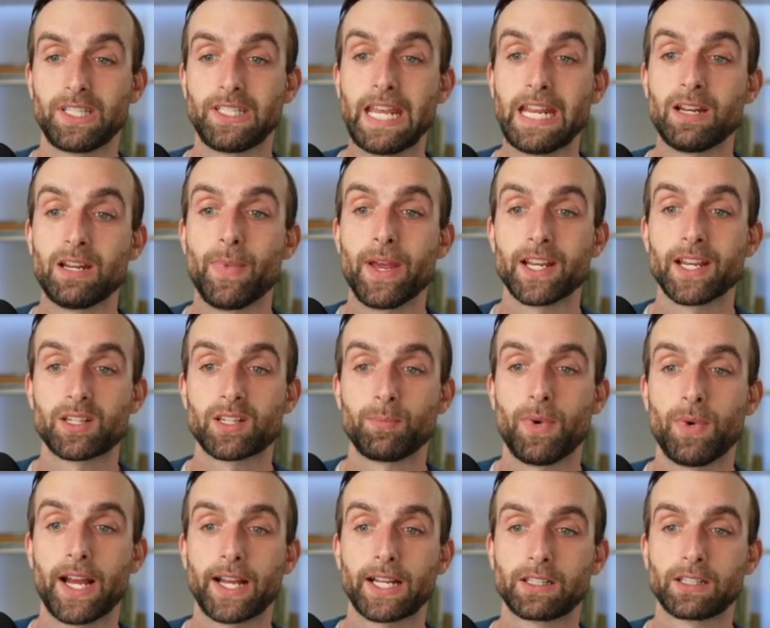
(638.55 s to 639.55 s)
database
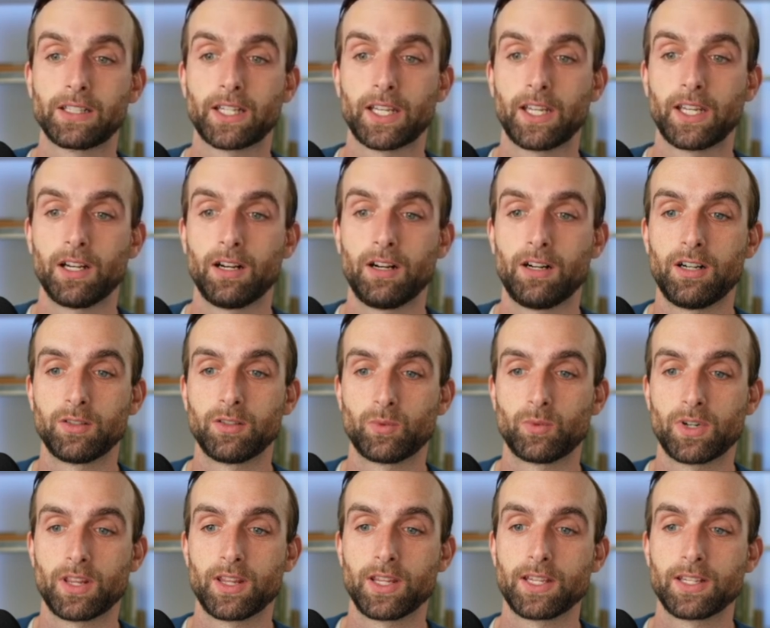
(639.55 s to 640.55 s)
by clicking on
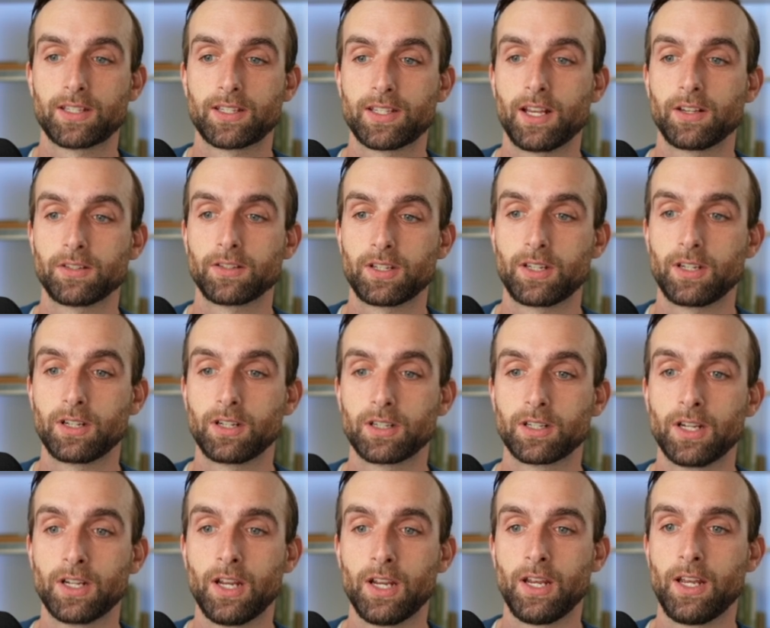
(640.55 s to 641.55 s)
one of these cells here